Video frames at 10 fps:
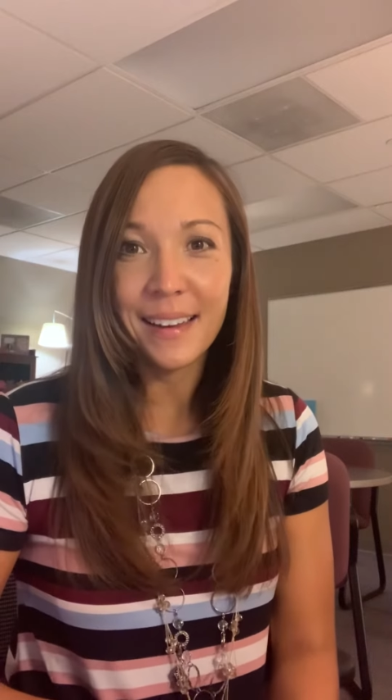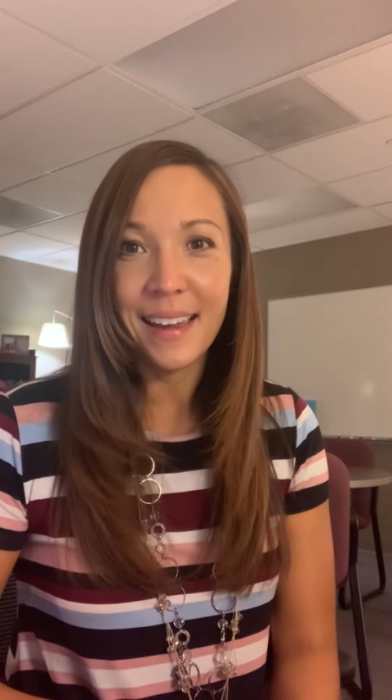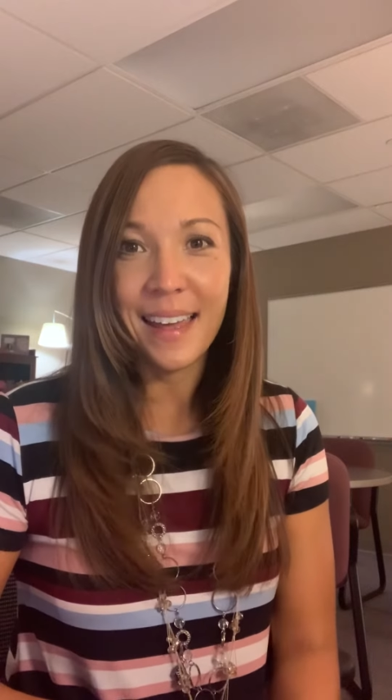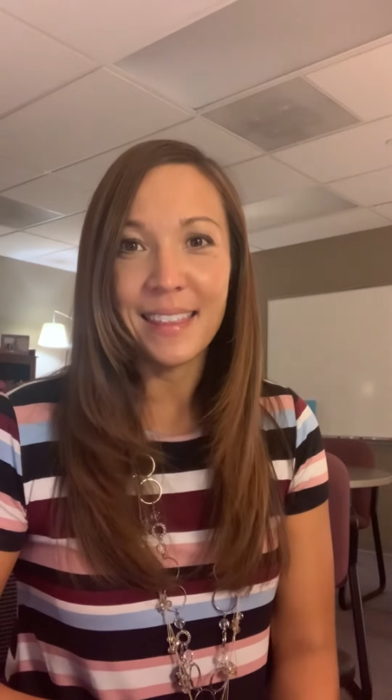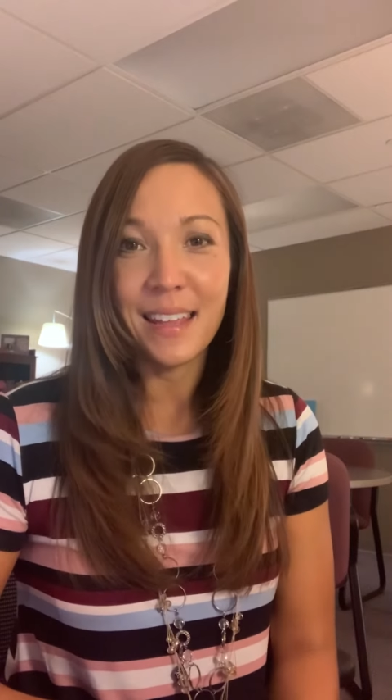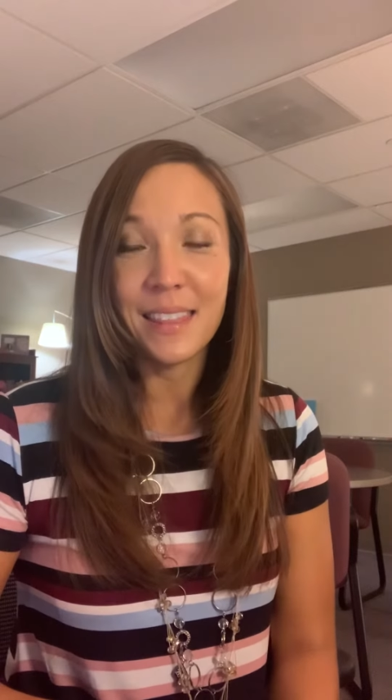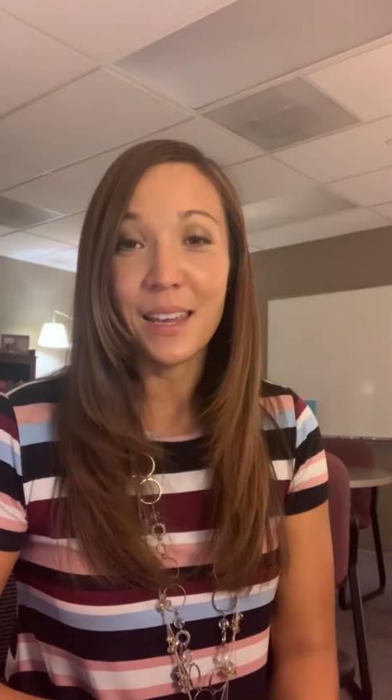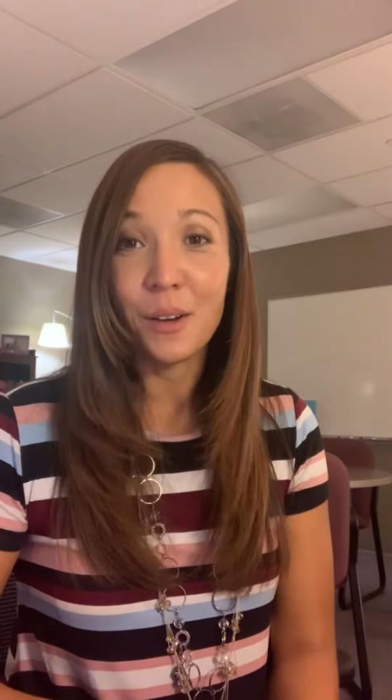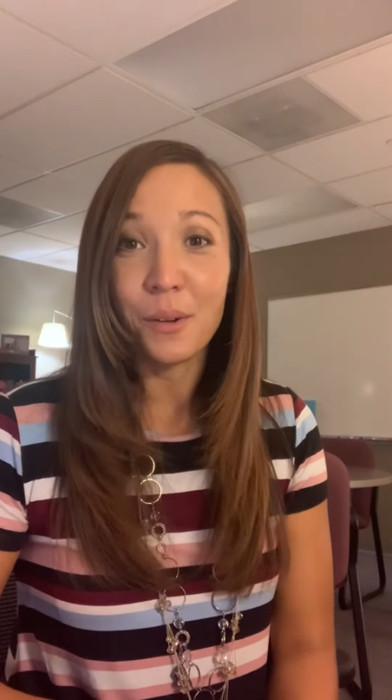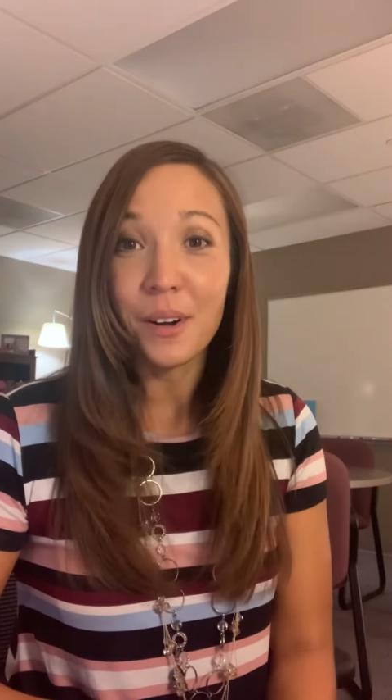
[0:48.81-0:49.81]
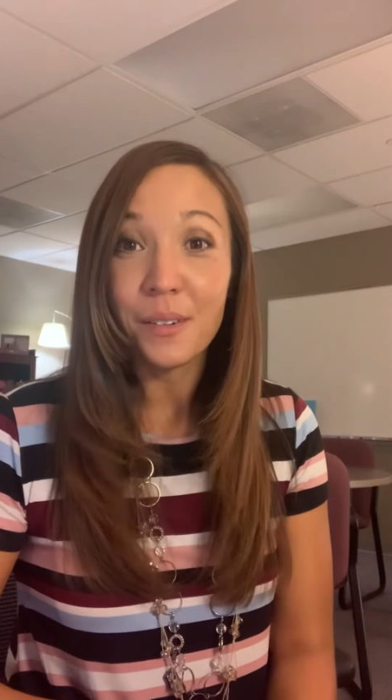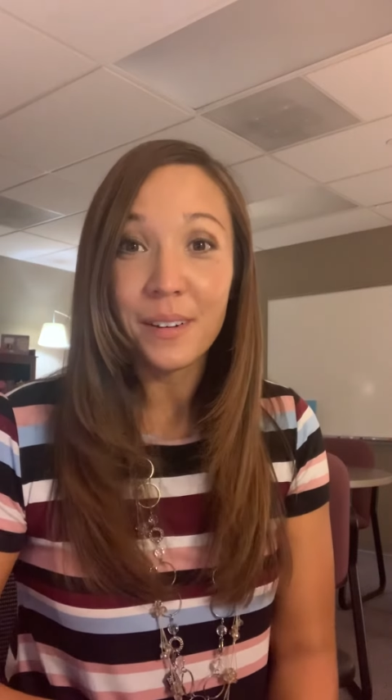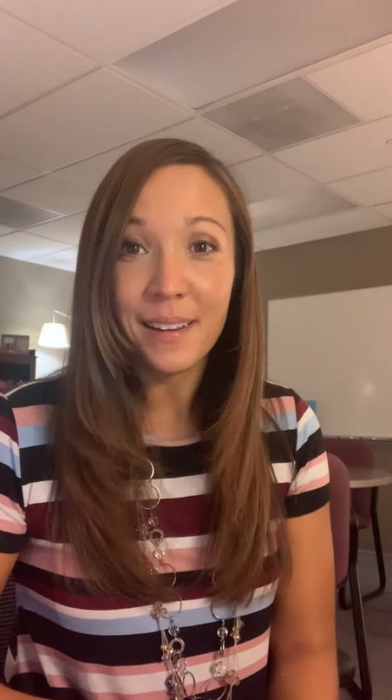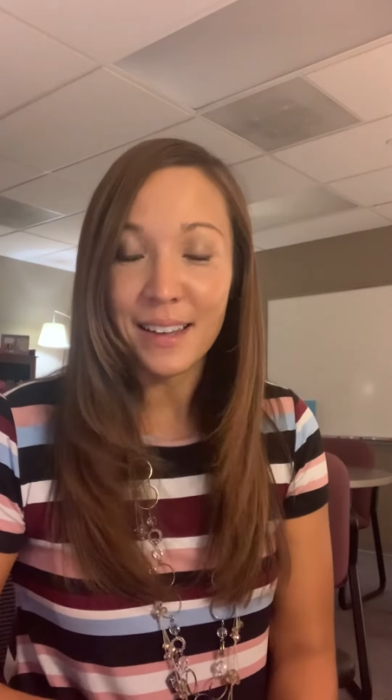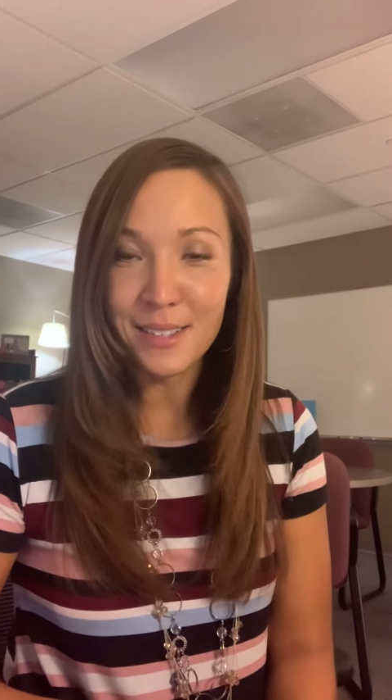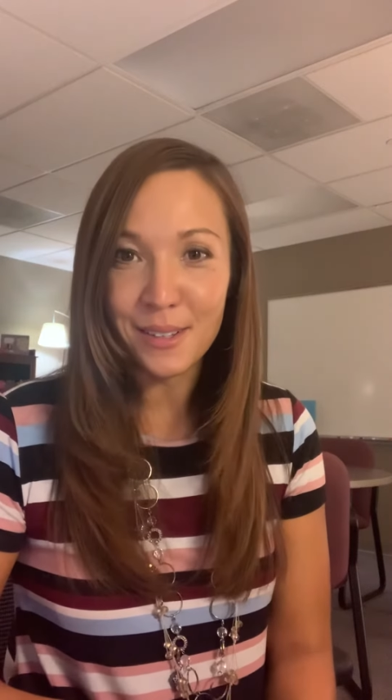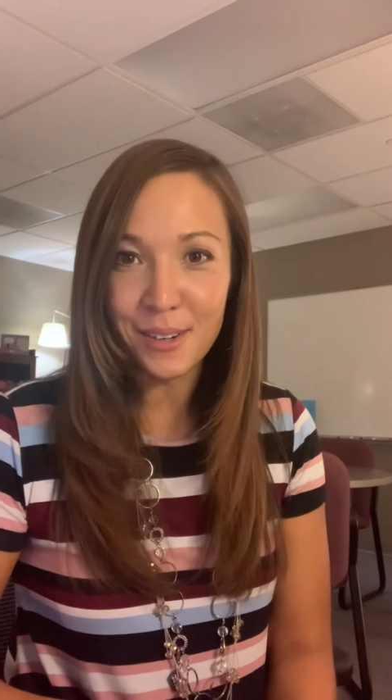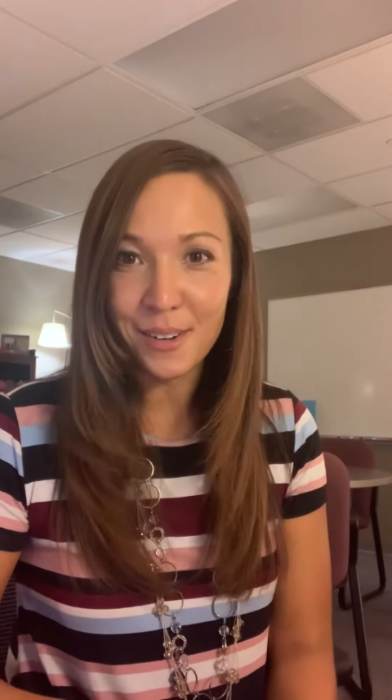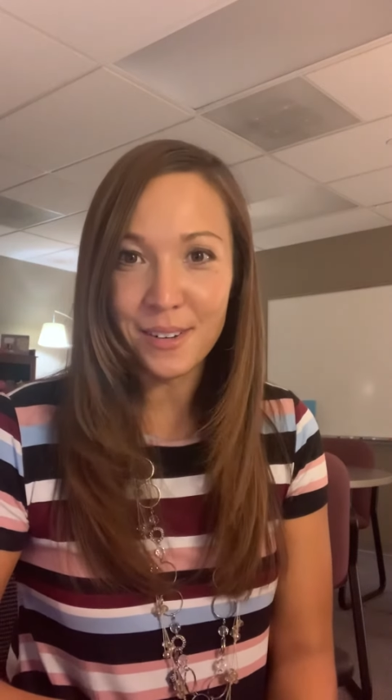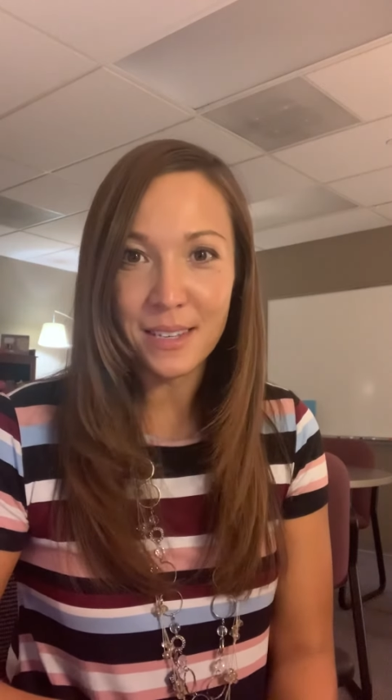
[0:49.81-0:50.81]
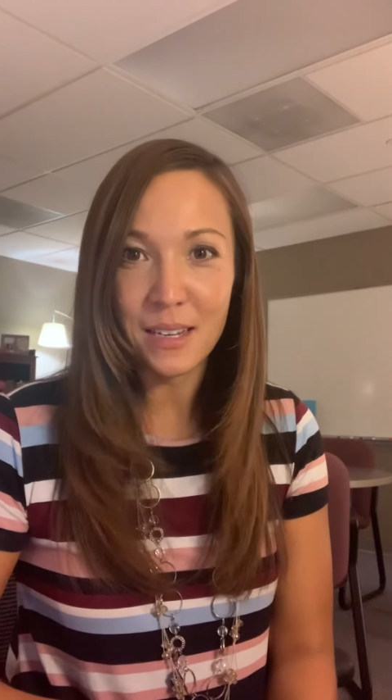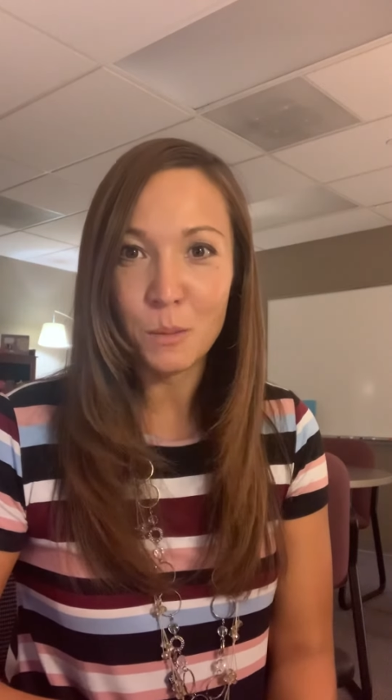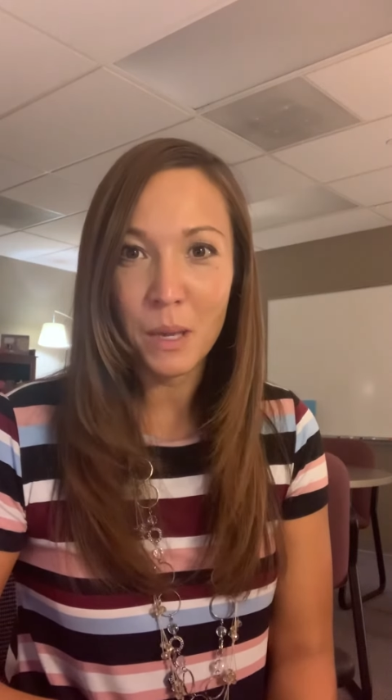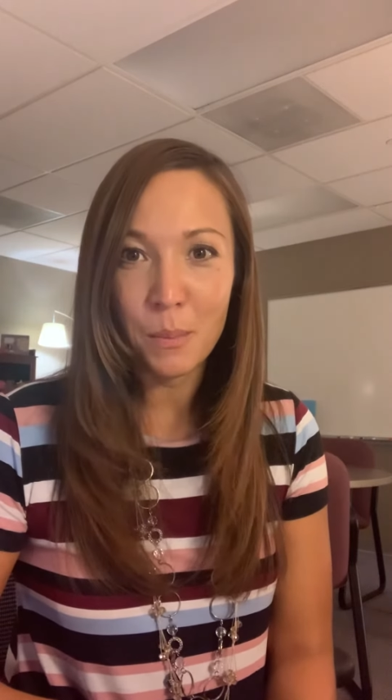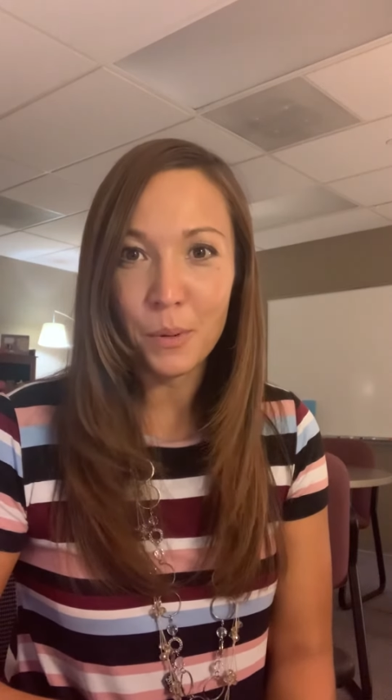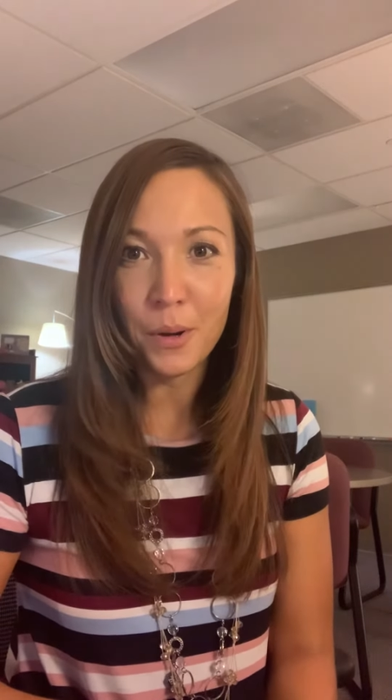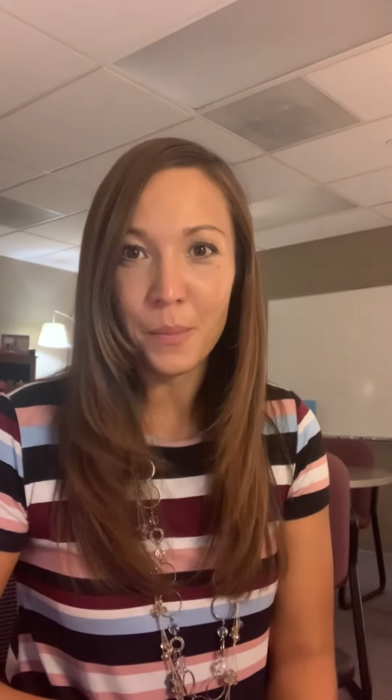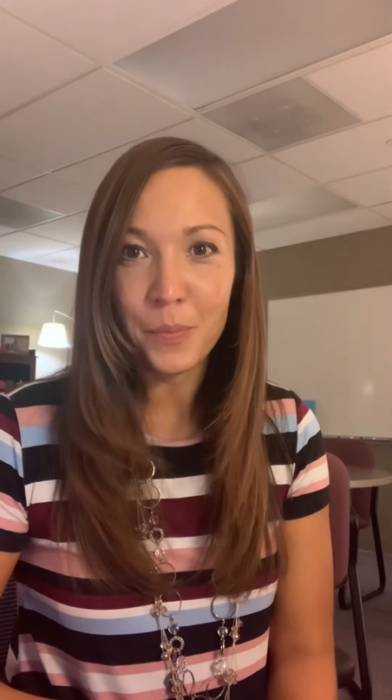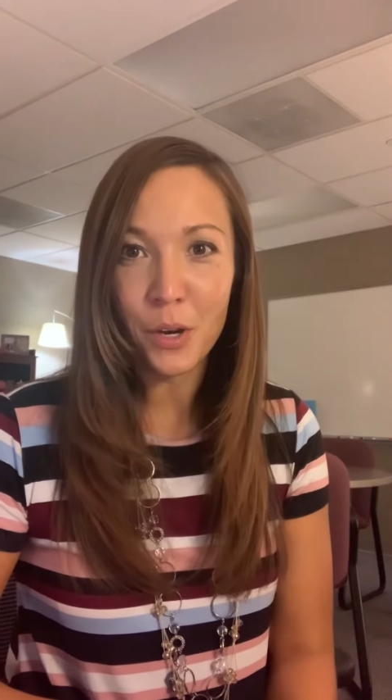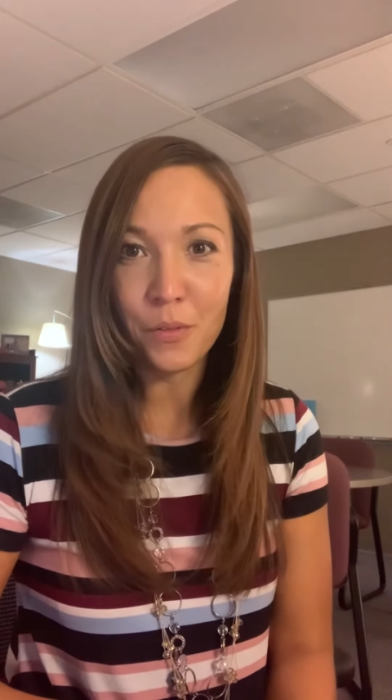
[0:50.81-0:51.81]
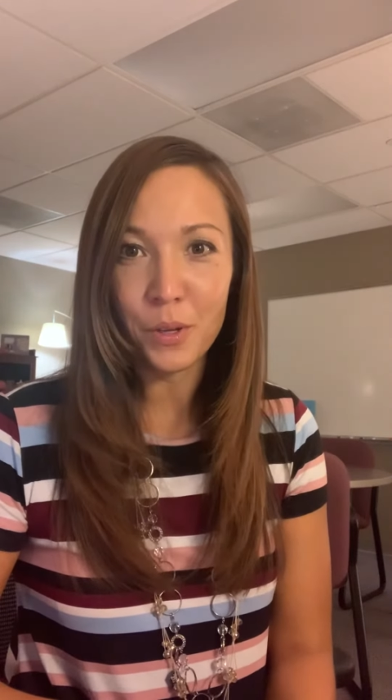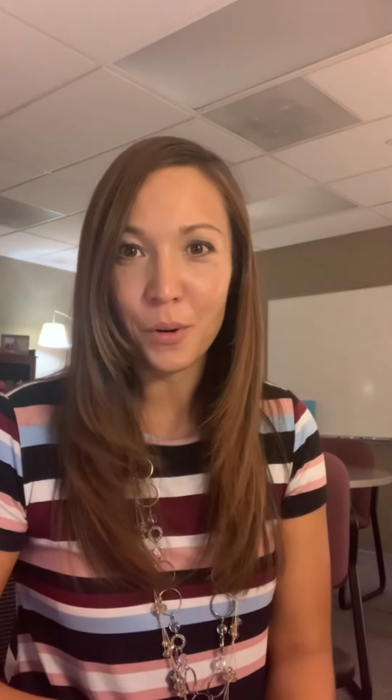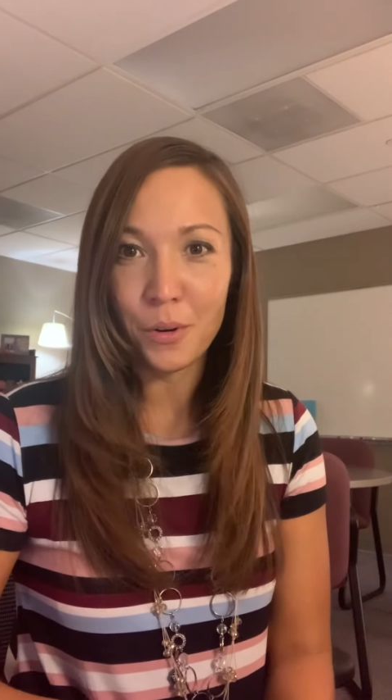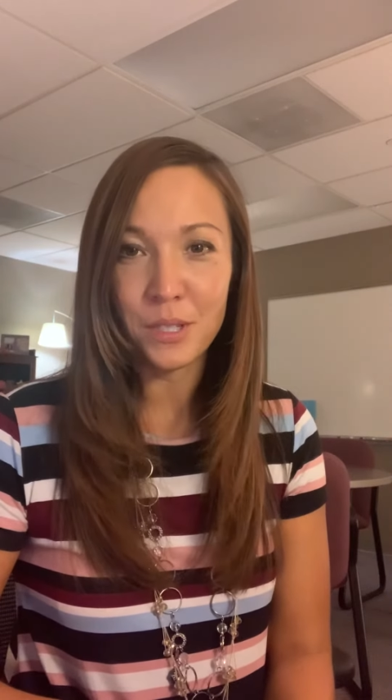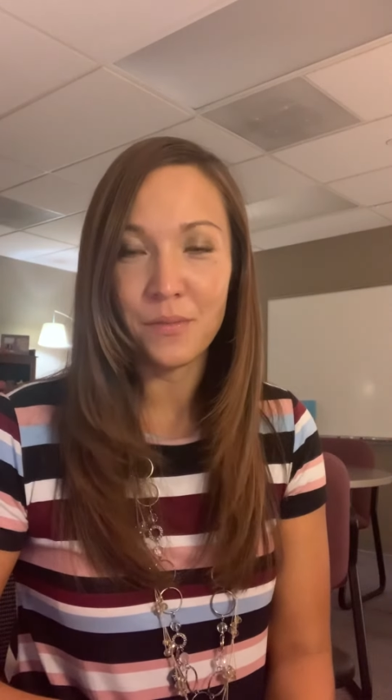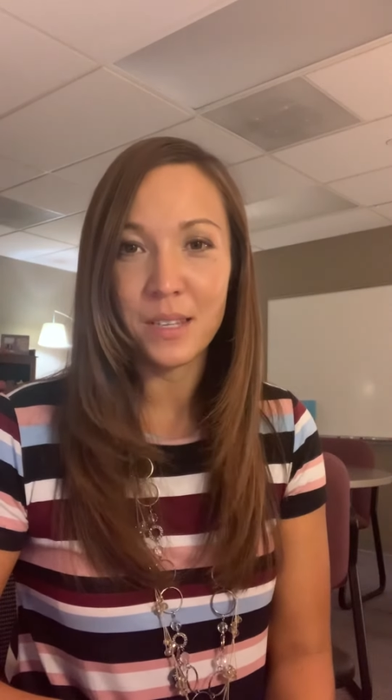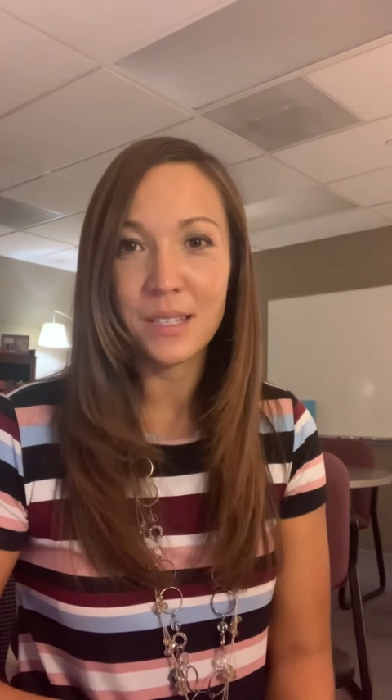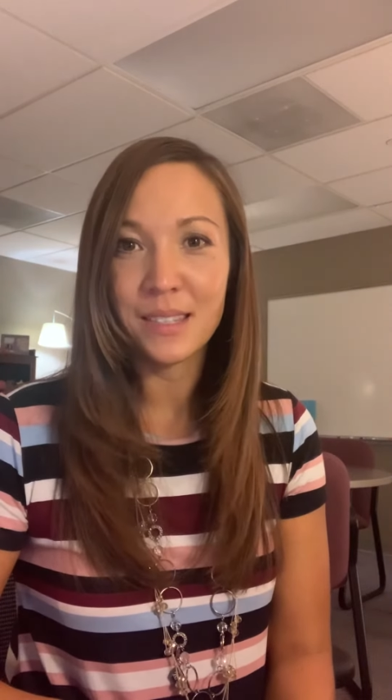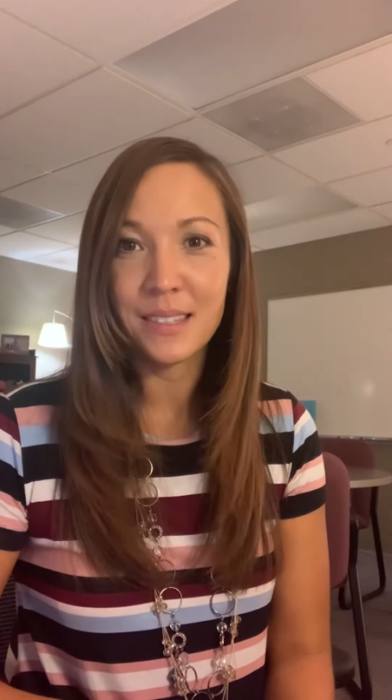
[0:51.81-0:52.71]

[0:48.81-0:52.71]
and that they grow as learners and as people over the course of this